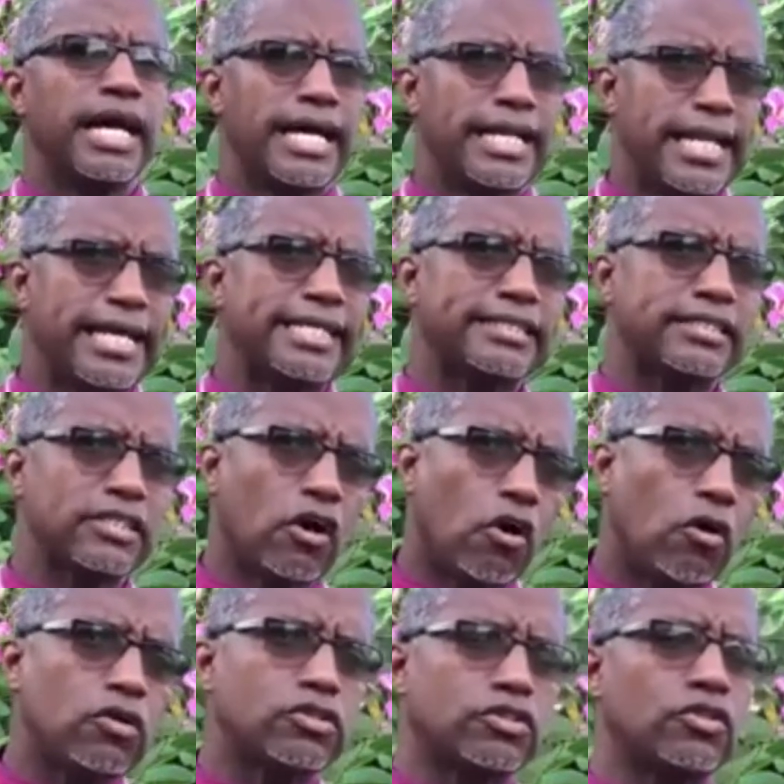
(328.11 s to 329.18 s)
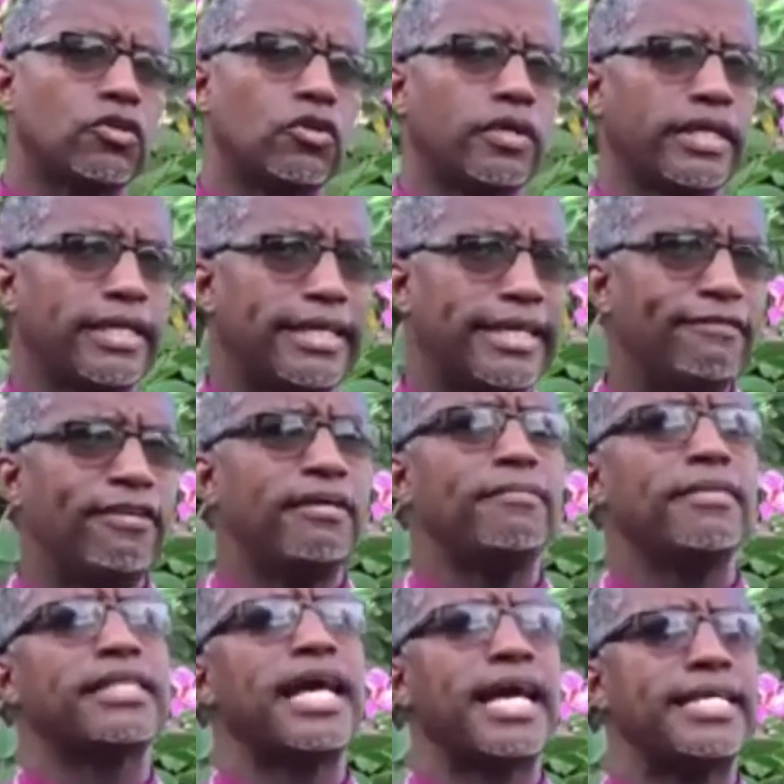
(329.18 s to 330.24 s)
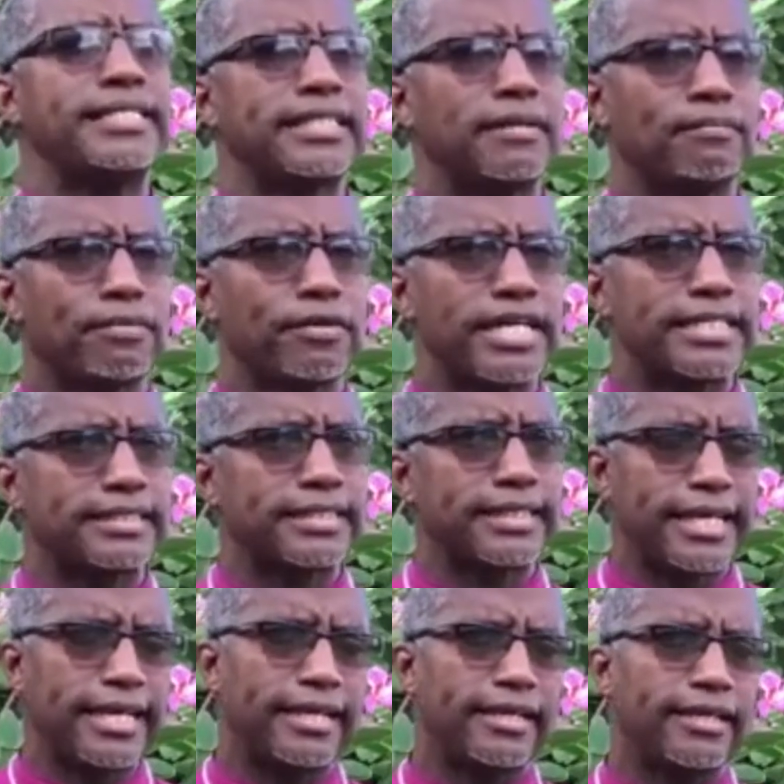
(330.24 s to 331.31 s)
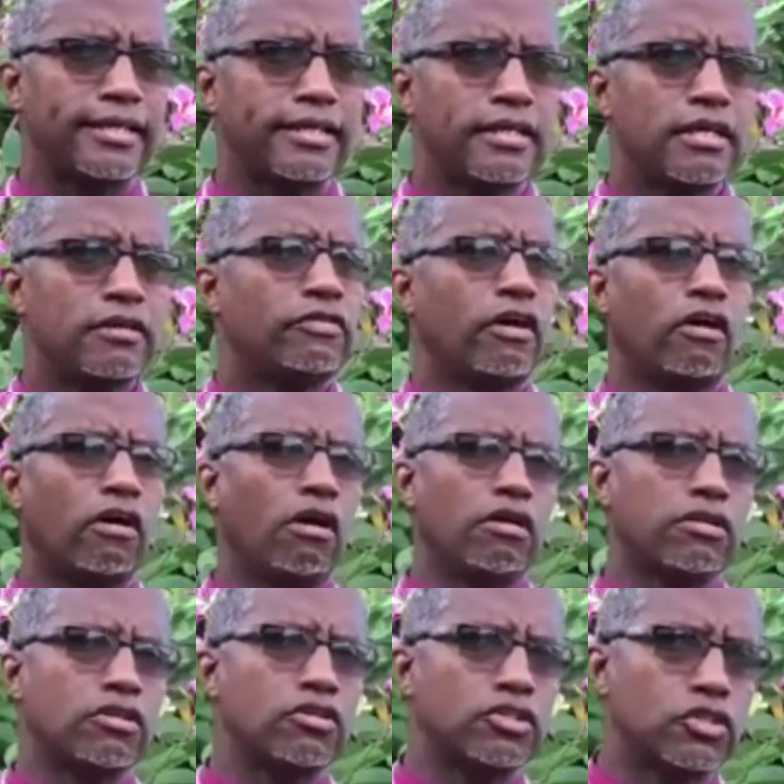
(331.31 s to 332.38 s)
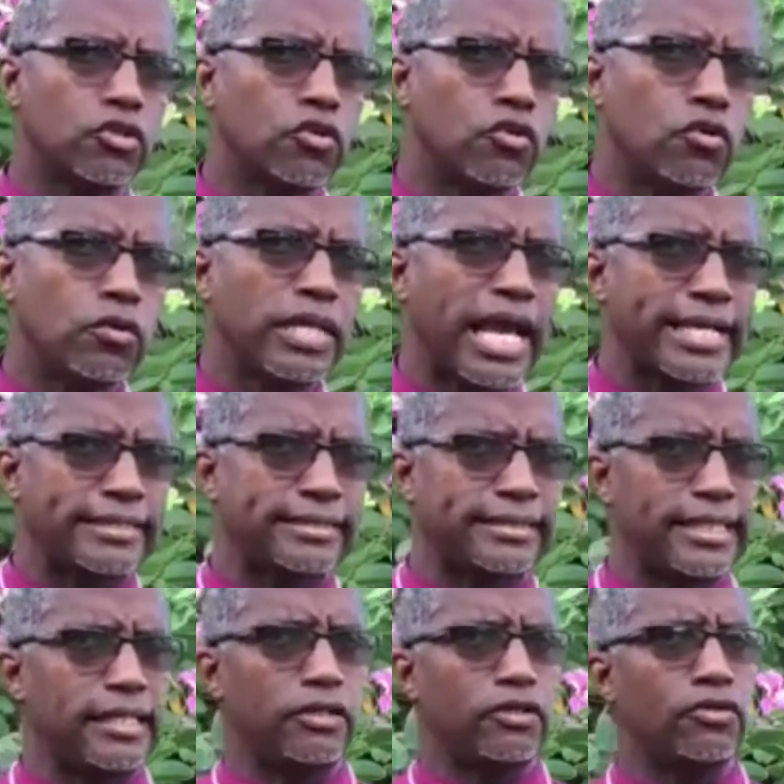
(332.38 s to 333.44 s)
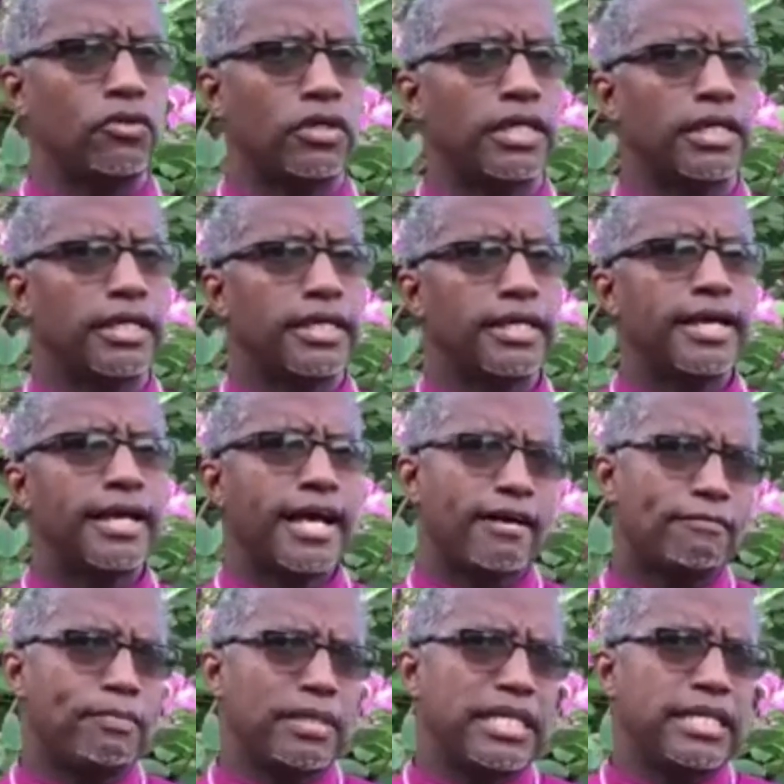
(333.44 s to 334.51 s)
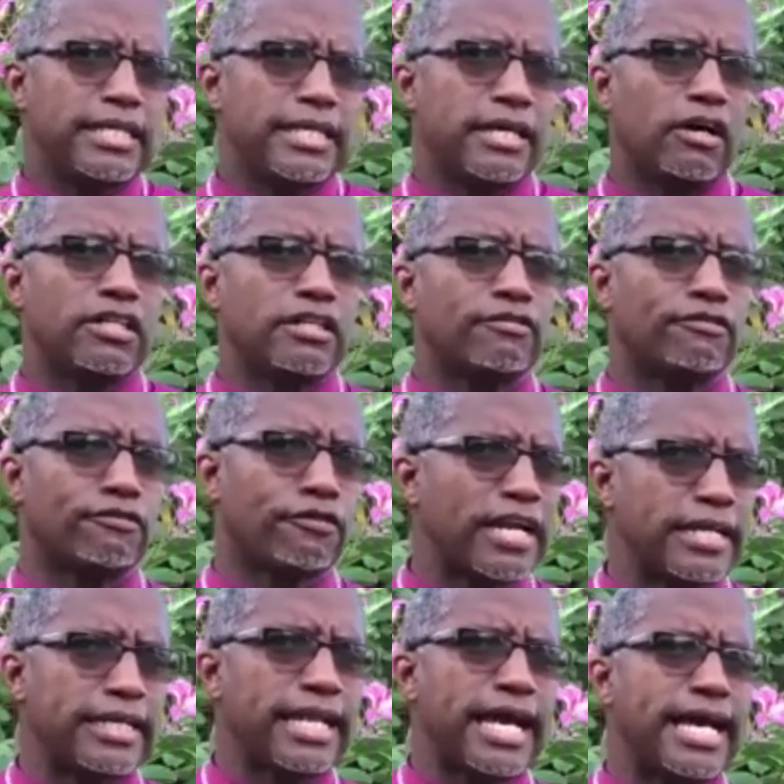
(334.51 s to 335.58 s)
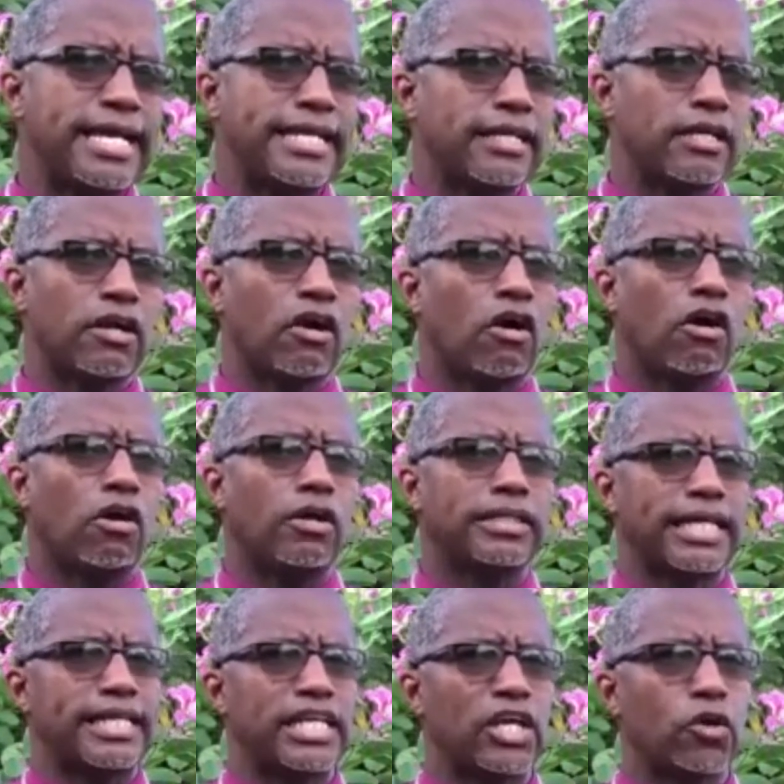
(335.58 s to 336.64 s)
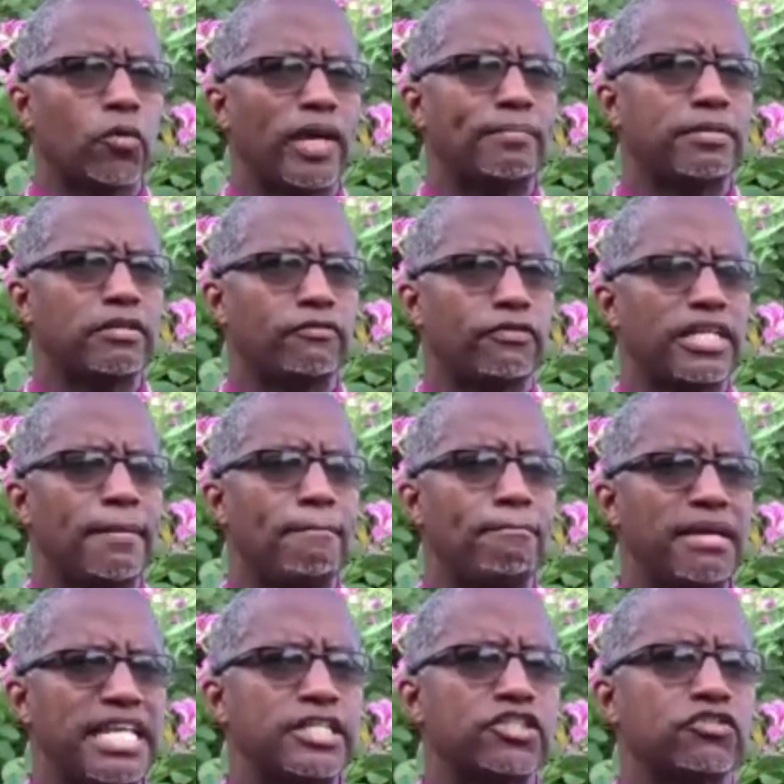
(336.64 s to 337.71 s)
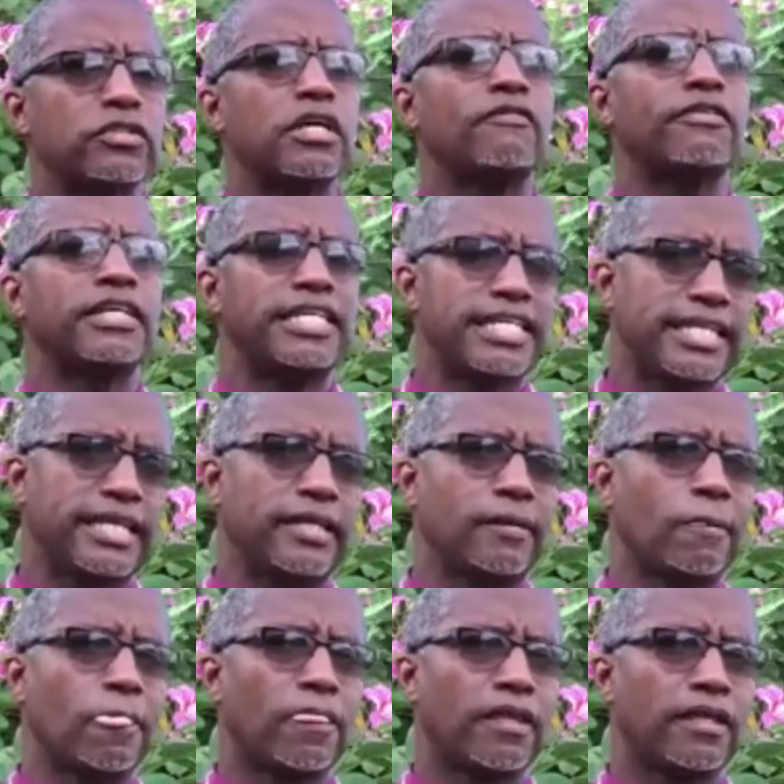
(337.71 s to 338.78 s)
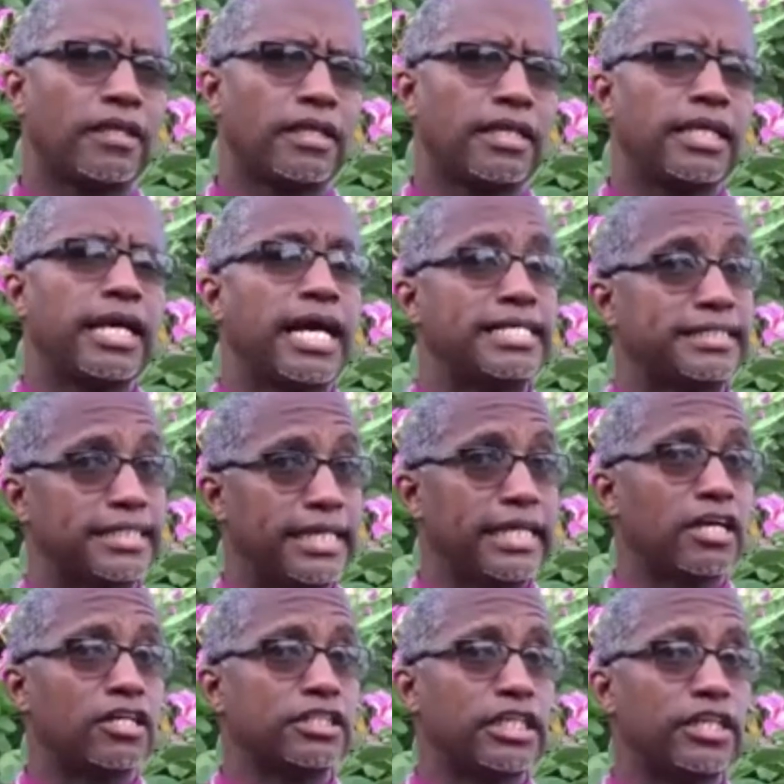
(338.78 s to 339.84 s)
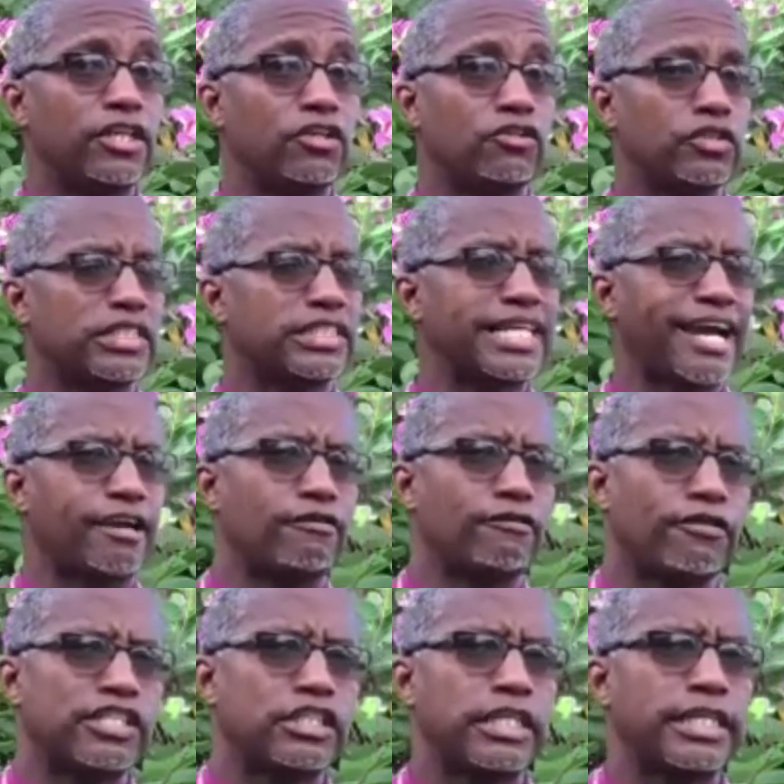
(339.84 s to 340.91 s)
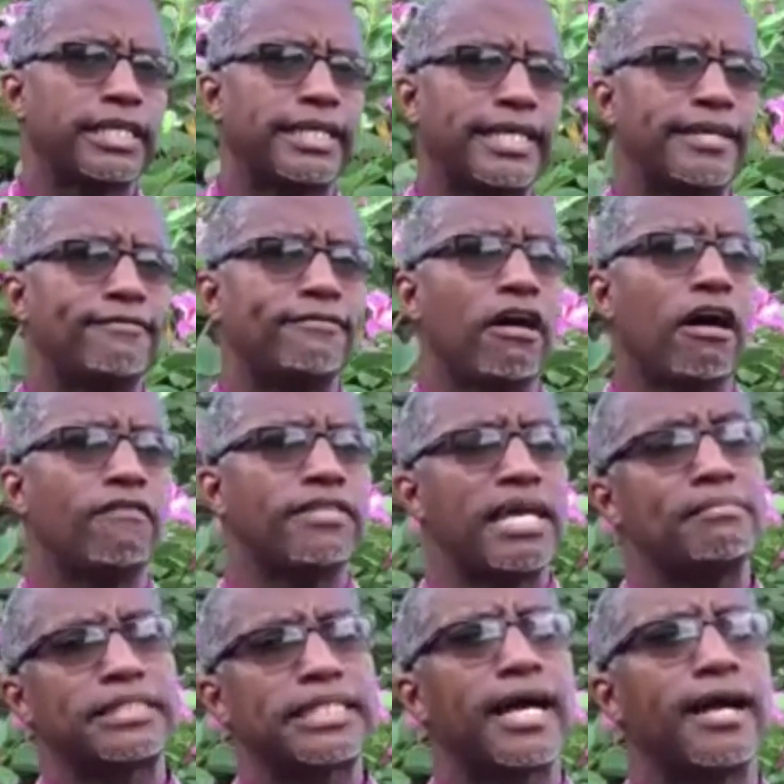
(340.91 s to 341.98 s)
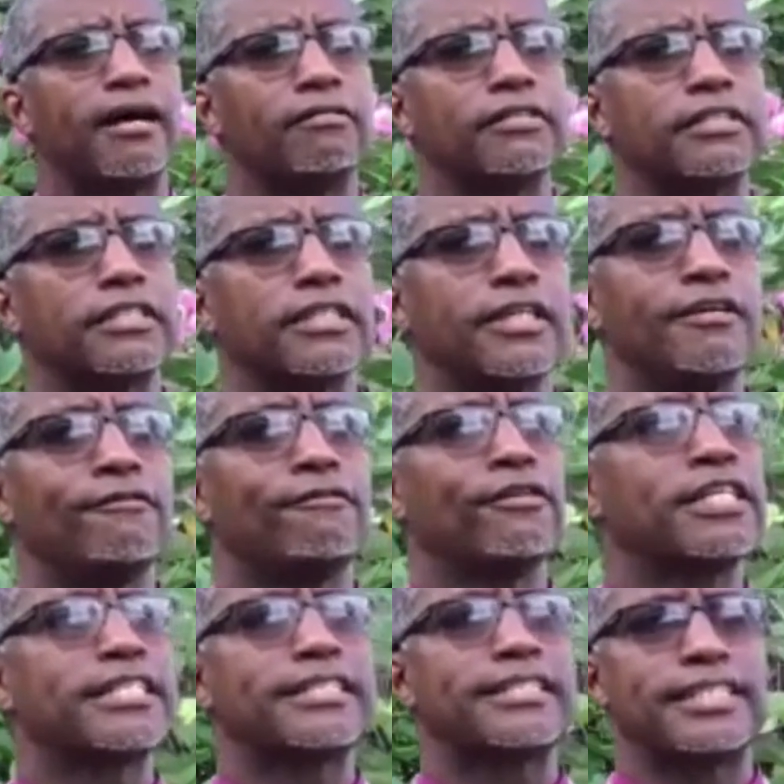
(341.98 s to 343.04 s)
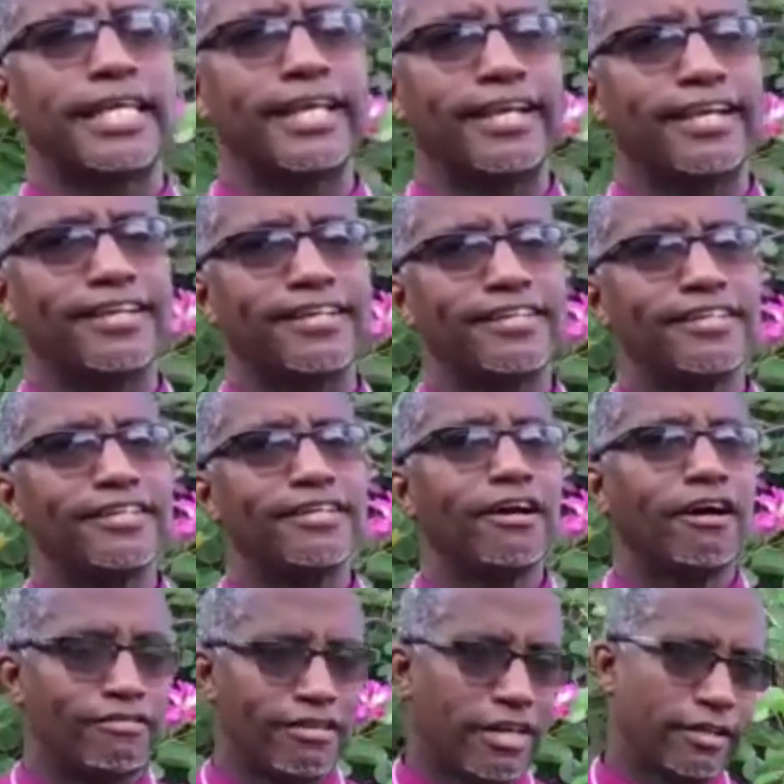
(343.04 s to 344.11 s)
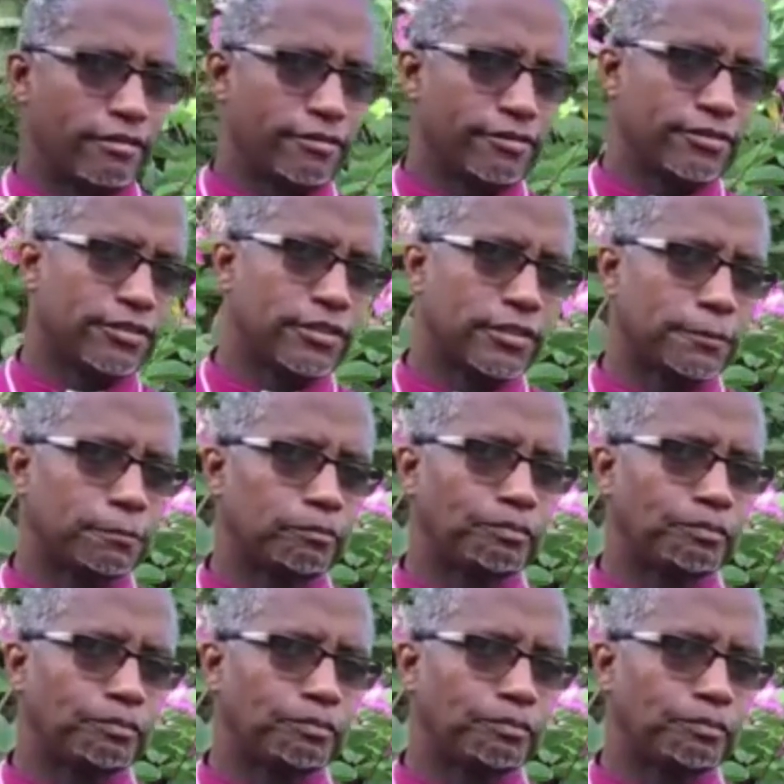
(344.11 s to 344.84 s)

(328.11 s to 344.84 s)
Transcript: And let us also give Him thanks and praise today for all those who, like St. Luke, have been on the front line, called and equipped for the ministry of healing, as they continue to sacrificially give of themselves for the sake of others.